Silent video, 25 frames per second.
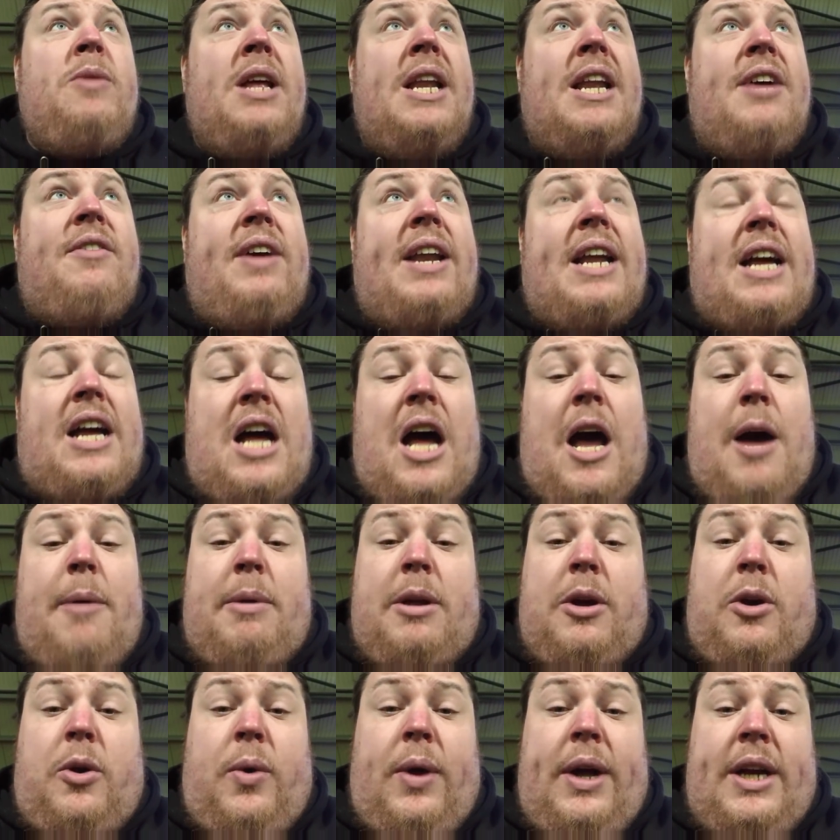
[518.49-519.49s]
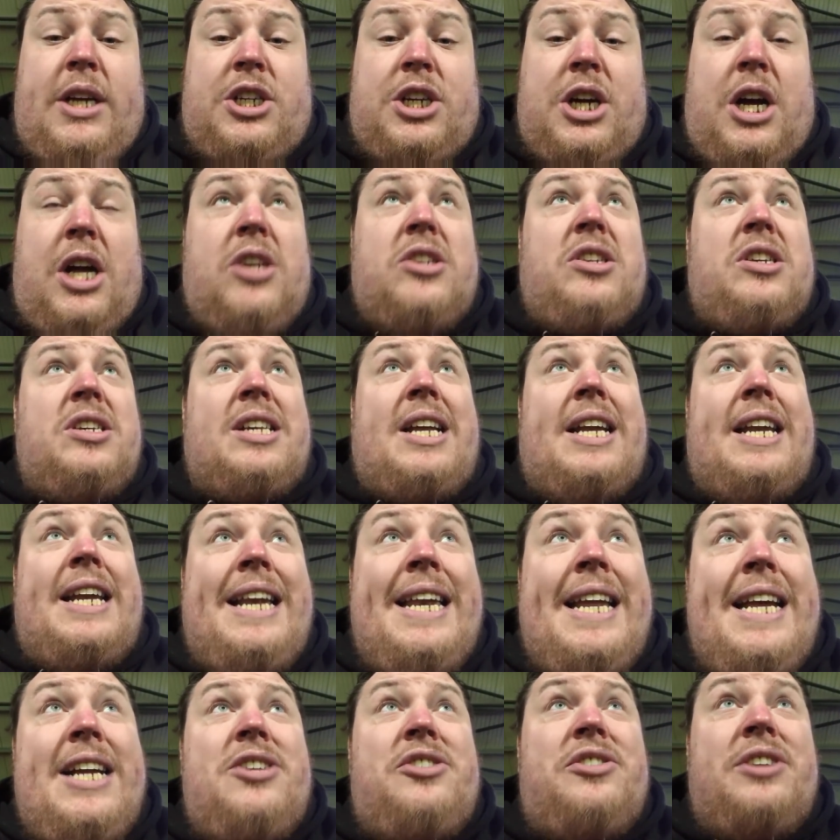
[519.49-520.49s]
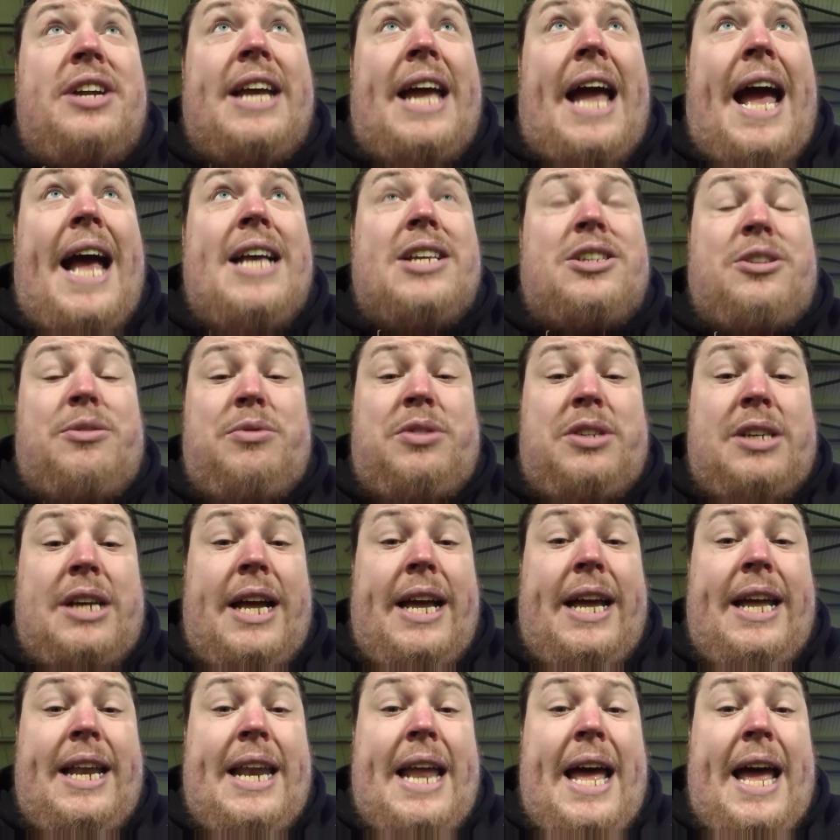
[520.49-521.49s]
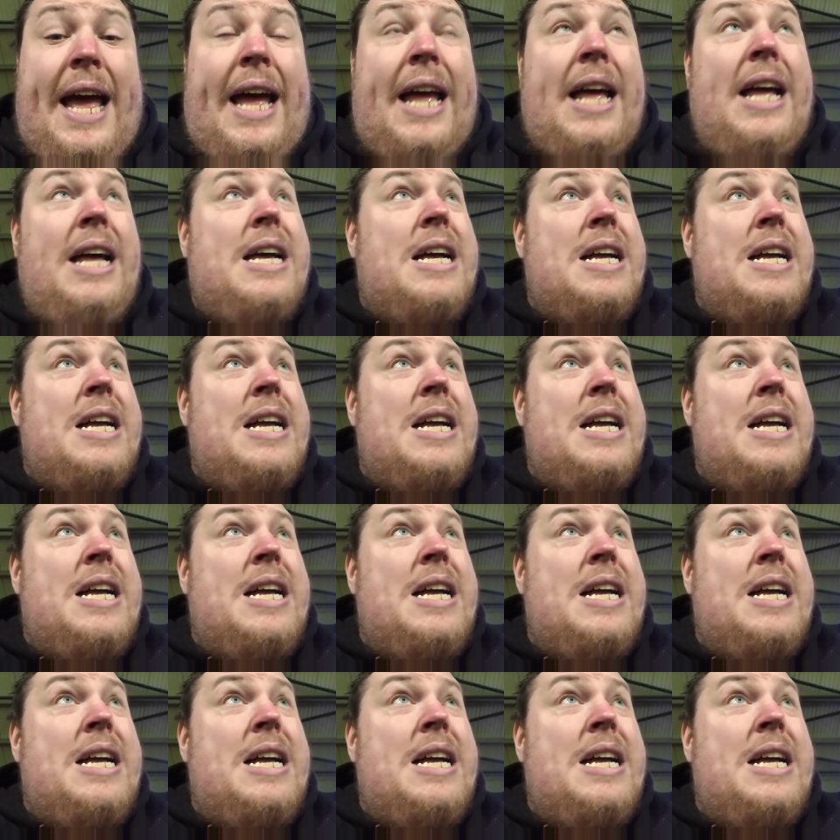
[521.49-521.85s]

They've had a couple of quick chances, and literally, as I'm saying that,